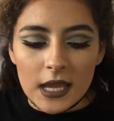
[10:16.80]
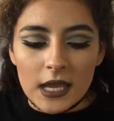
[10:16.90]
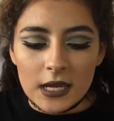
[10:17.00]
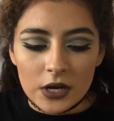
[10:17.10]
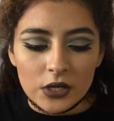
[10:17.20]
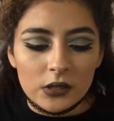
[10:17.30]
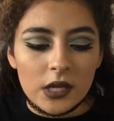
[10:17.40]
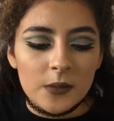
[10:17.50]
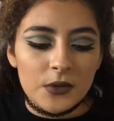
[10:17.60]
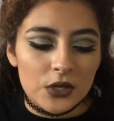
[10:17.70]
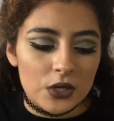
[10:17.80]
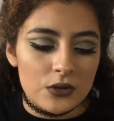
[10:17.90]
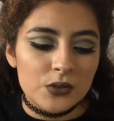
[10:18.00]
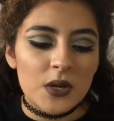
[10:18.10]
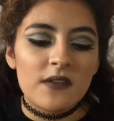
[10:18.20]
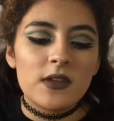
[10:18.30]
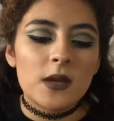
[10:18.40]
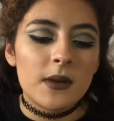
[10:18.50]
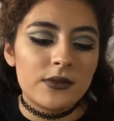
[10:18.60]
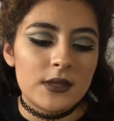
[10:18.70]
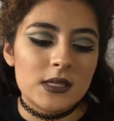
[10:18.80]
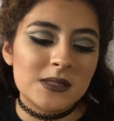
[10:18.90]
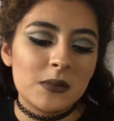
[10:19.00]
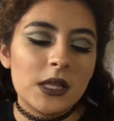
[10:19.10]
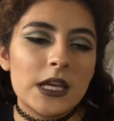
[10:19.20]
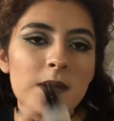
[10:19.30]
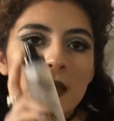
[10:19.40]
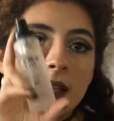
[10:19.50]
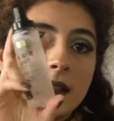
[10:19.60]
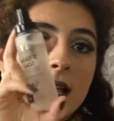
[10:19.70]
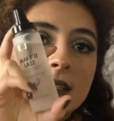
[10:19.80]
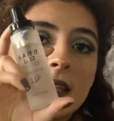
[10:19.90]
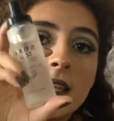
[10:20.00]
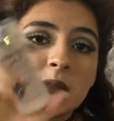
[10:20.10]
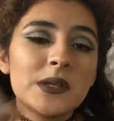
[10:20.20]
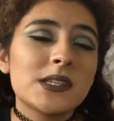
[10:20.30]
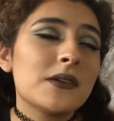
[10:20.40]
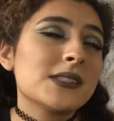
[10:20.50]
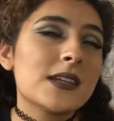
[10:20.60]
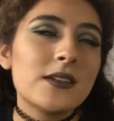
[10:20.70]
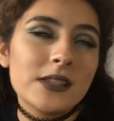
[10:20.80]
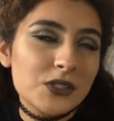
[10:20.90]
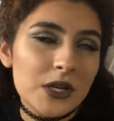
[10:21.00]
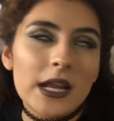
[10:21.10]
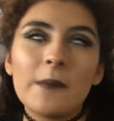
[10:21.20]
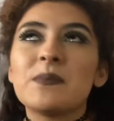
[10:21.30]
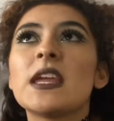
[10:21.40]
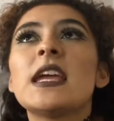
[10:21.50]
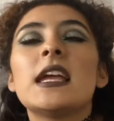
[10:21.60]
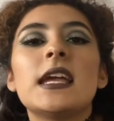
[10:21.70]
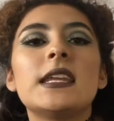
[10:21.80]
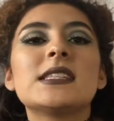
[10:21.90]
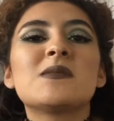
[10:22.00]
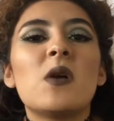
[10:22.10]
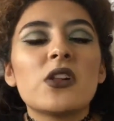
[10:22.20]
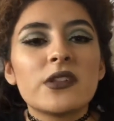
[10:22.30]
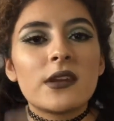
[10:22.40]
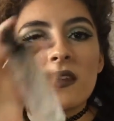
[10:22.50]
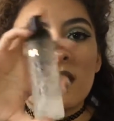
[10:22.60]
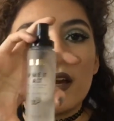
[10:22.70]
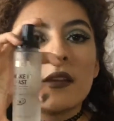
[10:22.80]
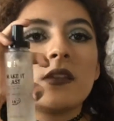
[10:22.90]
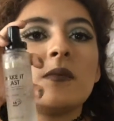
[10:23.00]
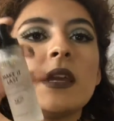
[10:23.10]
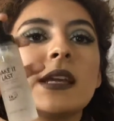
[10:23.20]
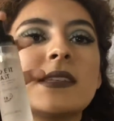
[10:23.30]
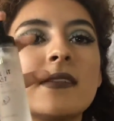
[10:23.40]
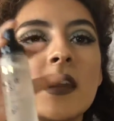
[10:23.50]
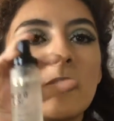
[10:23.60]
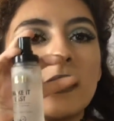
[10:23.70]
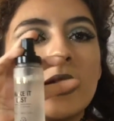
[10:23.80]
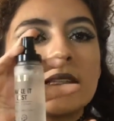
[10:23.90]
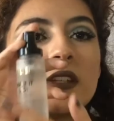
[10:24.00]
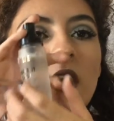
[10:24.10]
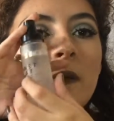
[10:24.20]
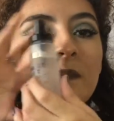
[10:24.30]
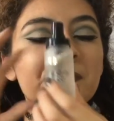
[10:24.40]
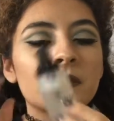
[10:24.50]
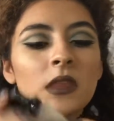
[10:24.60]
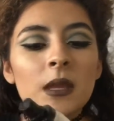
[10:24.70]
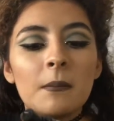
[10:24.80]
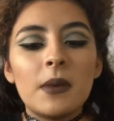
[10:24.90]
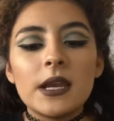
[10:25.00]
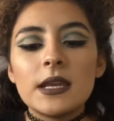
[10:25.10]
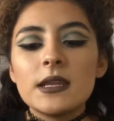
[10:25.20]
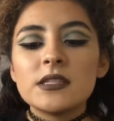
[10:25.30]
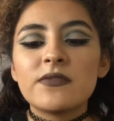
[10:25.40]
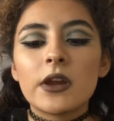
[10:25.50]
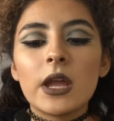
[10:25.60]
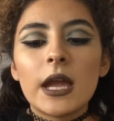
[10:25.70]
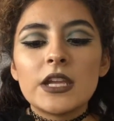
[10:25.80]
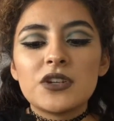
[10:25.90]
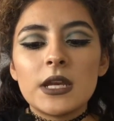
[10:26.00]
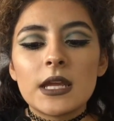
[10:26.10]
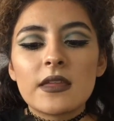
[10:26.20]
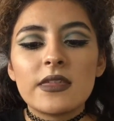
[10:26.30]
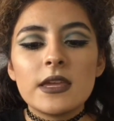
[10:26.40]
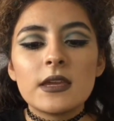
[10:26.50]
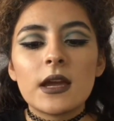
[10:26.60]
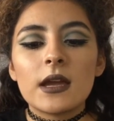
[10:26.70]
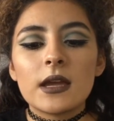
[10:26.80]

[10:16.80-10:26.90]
and I heard a lot of beauty gurus raving about this MILANI Make It Last setting spray, so I was like, oh, let's try it out. It is smaller than I thought it'd be. I said that in my last haul, but it is very hydrating. I think